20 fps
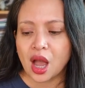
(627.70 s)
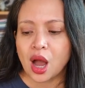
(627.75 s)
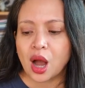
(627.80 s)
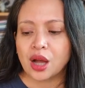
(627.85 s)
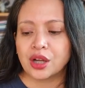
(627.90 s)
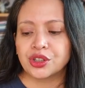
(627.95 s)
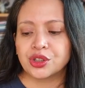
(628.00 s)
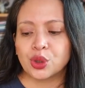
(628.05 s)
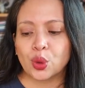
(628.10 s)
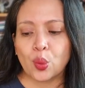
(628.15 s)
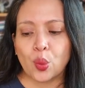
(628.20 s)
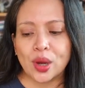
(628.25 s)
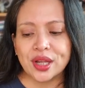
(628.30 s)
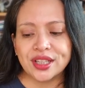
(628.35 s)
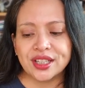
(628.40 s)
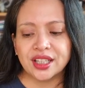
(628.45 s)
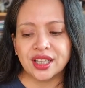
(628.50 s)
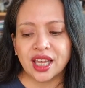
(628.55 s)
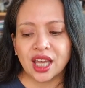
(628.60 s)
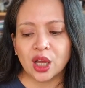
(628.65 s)
So
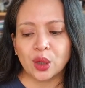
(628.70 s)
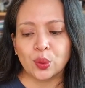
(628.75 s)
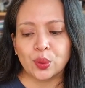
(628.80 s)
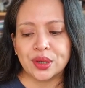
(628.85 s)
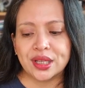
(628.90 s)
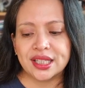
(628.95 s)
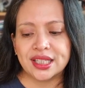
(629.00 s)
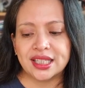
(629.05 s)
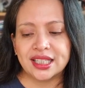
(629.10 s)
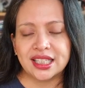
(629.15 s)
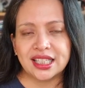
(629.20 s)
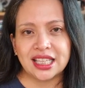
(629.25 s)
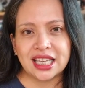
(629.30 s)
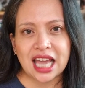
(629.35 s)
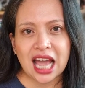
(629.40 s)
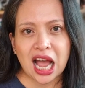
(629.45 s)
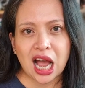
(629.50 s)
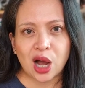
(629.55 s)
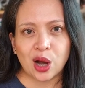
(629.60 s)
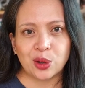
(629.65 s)
once again, we see
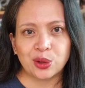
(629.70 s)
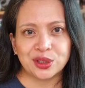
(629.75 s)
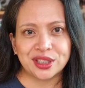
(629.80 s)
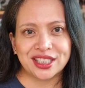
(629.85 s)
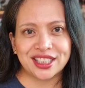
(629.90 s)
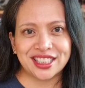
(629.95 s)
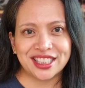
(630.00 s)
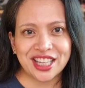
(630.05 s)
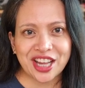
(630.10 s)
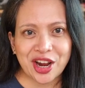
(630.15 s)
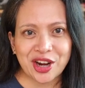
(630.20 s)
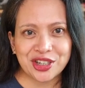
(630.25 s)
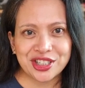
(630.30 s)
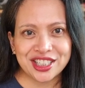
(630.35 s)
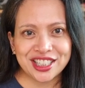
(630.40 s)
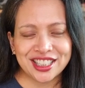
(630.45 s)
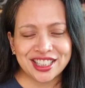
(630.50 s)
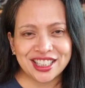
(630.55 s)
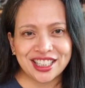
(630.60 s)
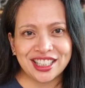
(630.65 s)
how
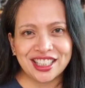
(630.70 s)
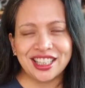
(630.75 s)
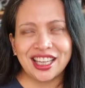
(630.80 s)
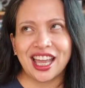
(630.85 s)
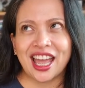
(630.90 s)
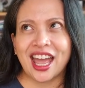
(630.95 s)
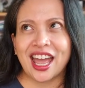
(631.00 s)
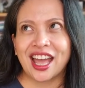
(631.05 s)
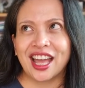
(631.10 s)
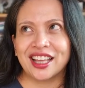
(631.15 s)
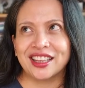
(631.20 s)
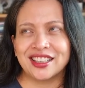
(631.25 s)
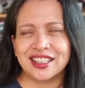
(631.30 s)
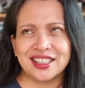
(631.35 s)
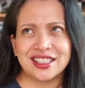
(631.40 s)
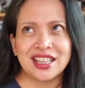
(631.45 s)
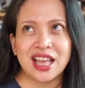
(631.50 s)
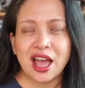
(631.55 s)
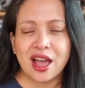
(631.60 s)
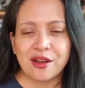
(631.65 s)
scarcity and
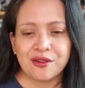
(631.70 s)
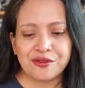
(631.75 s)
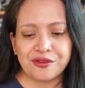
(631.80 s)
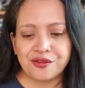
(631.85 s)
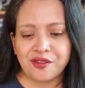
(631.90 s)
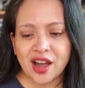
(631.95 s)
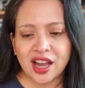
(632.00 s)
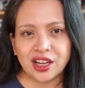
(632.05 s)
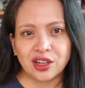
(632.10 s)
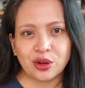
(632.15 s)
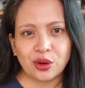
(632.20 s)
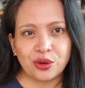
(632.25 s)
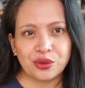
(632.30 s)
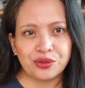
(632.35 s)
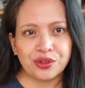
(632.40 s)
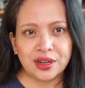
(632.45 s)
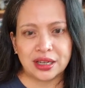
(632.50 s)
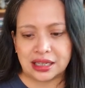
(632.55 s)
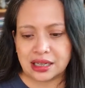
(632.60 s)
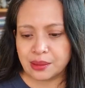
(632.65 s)
this fight
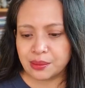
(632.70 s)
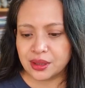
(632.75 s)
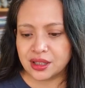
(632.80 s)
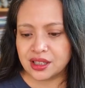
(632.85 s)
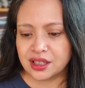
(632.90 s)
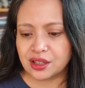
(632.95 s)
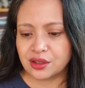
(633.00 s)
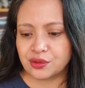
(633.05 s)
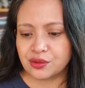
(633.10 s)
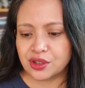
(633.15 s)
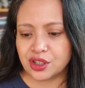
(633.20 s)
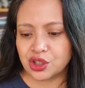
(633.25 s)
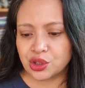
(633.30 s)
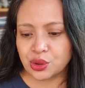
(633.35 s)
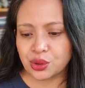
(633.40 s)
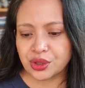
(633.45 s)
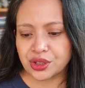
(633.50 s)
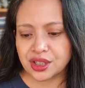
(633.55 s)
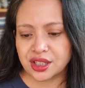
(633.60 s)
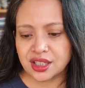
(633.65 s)
over limited
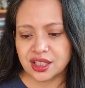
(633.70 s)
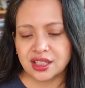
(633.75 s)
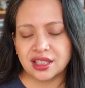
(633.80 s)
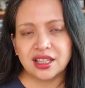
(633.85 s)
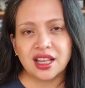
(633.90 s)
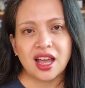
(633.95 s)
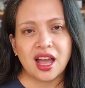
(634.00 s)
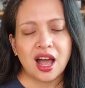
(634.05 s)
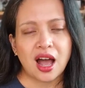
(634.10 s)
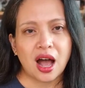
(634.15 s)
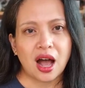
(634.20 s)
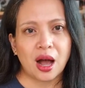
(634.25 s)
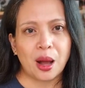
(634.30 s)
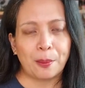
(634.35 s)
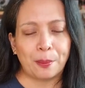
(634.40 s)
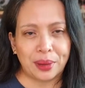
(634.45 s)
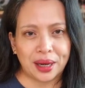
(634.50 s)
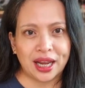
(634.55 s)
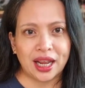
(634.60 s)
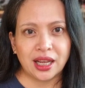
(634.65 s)
resources
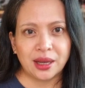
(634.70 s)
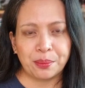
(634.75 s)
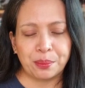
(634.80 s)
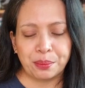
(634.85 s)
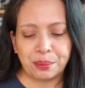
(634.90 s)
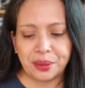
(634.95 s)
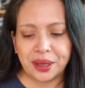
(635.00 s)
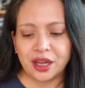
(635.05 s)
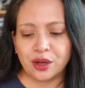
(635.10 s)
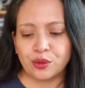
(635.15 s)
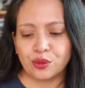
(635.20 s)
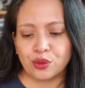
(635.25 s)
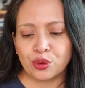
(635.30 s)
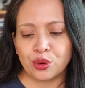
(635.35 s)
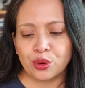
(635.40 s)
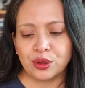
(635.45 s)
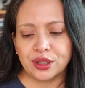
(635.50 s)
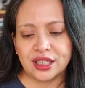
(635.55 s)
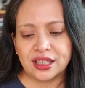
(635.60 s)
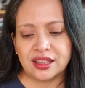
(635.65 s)
play a big
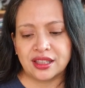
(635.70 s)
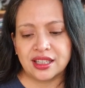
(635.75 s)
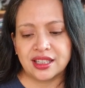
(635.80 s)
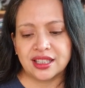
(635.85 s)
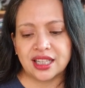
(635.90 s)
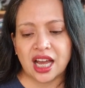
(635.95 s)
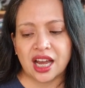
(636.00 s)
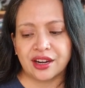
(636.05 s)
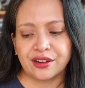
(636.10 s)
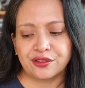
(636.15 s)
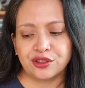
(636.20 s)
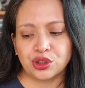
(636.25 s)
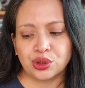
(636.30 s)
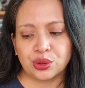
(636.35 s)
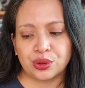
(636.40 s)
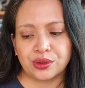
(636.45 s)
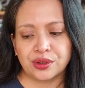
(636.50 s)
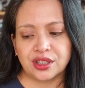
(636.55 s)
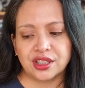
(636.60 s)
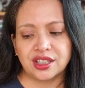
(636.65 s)
role in these kind of
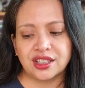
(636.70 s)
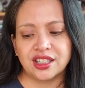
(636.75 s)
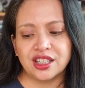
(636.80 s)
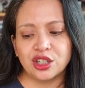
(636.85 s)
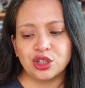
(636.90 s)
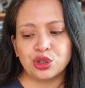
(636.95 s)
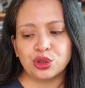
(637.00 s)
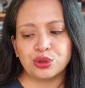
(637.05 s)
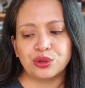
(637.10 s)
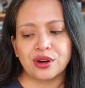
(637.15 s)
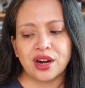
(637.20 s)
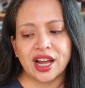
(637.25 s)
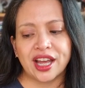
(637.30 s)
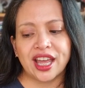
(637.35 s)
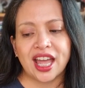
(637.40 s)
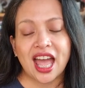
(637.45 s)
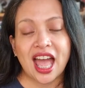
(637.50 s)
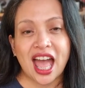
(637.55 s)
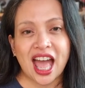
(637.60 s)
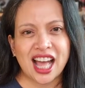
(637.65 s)
stories.
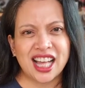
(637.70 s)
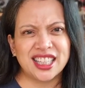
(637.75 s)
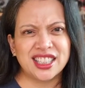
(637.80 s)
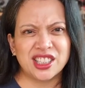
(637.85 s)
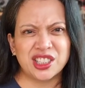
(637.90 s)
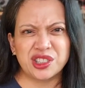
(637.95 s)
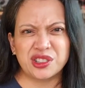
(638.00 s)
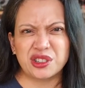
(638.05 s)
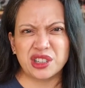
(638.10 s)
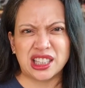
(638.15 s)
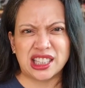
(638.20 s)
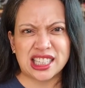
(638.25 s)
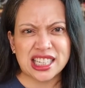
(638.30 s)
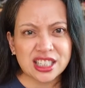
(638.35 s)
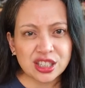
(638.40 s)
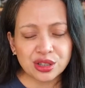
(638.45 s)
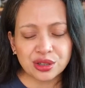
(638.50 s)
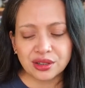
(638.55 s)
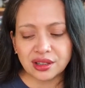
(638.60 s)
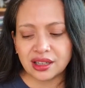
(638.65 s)
Sijurai has to
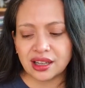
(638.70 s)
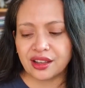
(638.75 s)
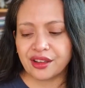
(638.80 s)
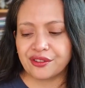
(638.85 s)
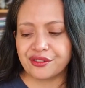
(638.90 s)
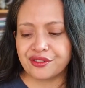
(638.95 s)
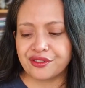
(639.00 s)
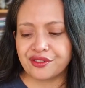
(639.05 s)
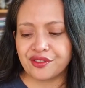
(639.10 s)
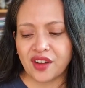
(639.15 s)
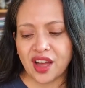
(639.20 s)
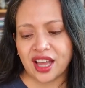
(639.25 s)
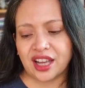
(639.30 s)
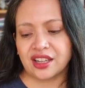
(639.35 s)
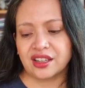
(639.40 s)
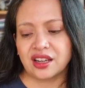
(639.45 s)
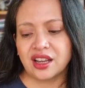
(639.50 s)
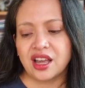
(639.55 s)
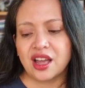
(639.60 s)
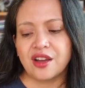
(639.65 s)
literally
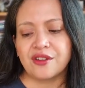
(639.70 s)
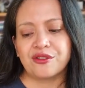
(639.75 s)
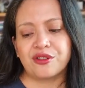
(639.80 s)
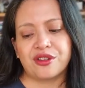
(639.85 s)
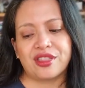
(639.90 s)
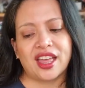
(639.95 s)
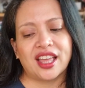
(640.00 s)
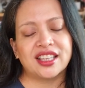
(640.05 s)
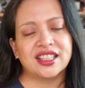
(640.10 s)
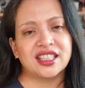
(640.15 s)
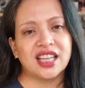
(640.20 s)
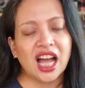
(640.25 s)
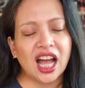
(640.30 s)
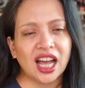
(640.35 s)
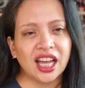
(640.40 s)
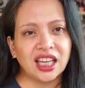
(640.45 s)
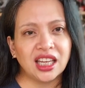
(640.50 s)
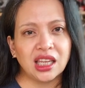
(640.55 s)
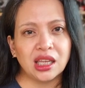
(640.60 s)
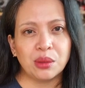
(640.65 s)
fight for that
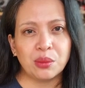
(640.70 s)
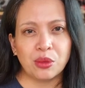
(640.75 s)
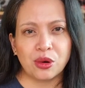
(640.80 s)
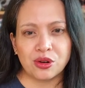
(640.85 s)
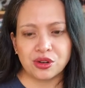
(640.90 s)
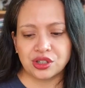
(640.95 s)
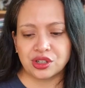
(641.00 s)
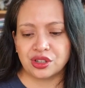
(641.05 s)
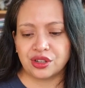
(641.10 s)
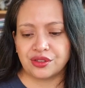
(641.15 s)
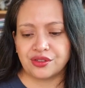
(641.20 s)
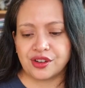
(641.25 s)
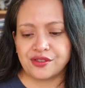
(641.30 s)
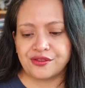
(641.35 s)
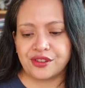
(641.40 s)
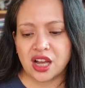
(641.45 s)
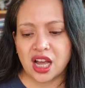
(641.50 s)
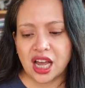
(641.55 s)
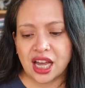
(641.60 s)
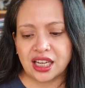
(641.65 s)
tiny morsel of
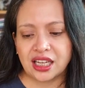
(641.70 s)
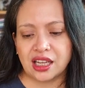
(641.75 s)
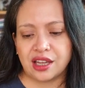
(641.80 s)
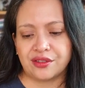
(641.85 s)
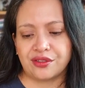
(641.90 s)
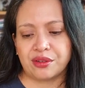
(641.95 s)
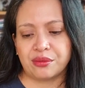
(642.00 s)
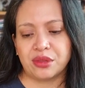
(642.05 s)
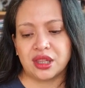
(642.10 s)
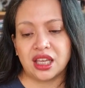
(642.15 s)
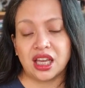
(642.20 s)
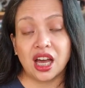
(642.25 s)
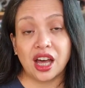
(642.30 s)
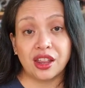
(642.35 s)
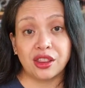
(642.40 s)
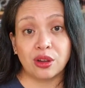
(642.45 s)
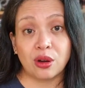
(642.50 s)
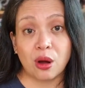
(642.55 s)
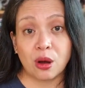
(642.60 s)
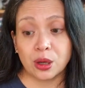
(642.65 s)
honey from the
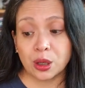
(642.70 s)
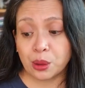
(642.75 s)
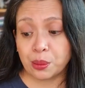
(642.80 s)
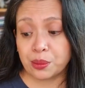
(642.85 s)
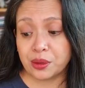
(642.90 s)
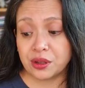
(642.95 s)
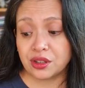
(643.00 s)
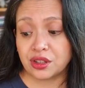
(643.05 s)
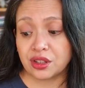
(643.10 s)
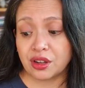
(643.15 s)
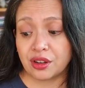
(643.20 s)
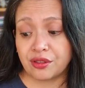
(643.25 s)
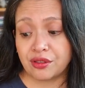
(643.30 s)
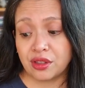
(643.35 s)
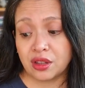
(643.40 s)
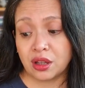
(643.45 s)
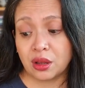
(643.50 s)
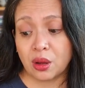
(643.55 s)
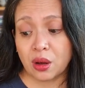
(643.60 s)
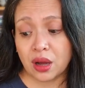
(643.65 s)
other occupants of
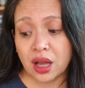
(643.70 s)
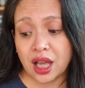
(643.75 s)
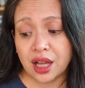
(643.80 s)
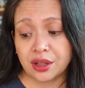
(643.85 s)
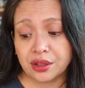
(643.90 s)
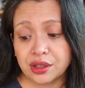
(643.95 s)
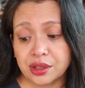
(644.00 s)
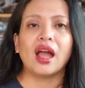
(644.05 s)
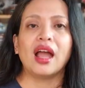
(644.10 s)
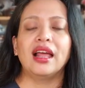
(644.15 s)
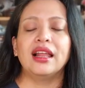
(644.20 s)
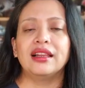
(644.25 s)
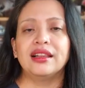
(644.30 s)
the longhouse.